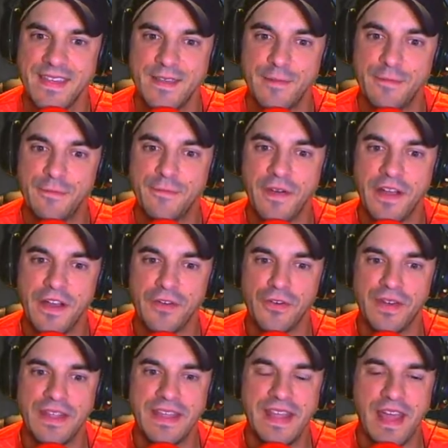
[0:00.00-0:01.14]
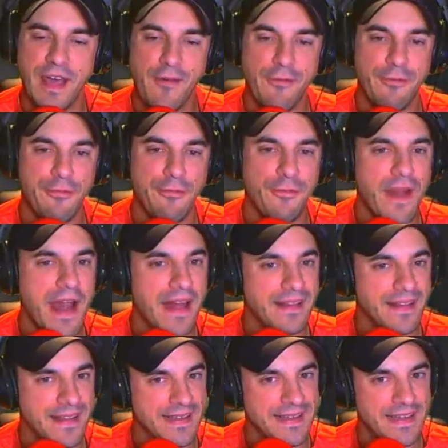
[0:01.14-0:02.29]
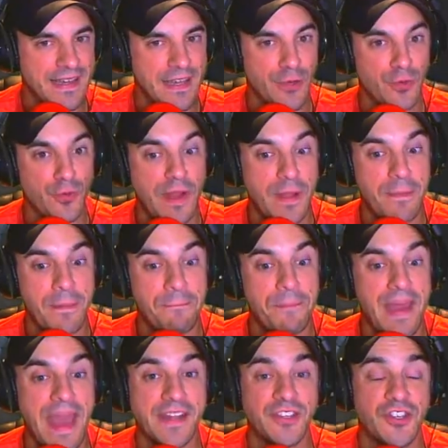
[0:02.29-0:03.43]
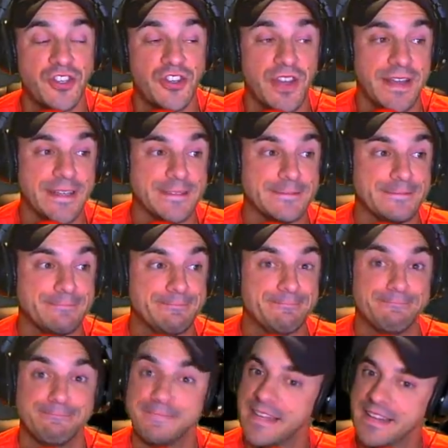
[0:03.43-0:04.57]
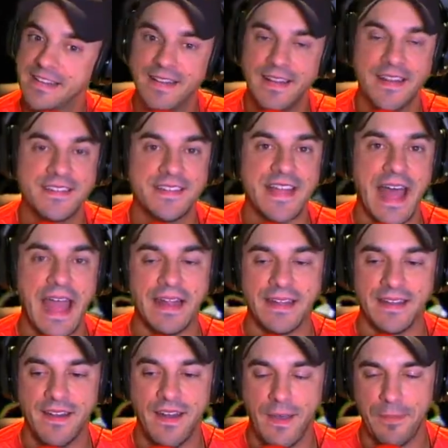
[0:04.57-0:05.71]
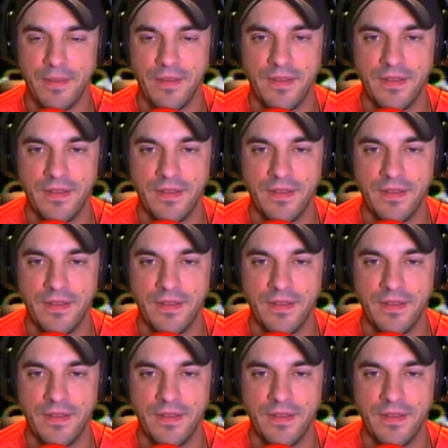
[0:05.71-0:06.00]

Fiery Frolic. Grim Matchstick. Let's dial it up.